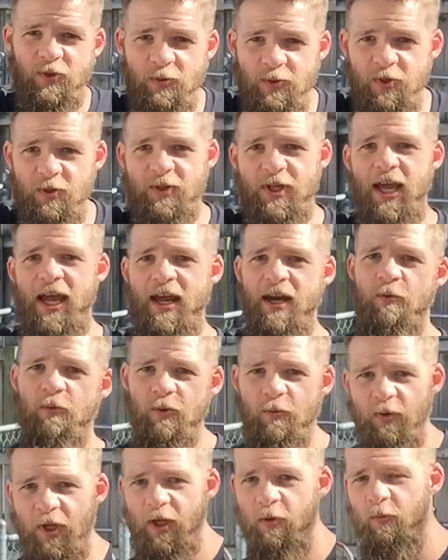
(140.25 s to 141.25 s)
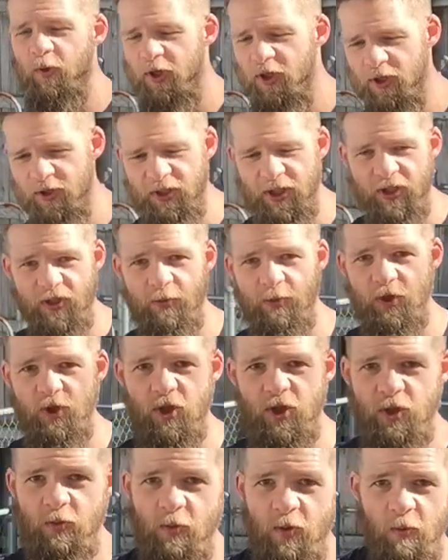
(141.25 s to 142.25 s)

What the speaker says: So we do the inward gunting. So we showed you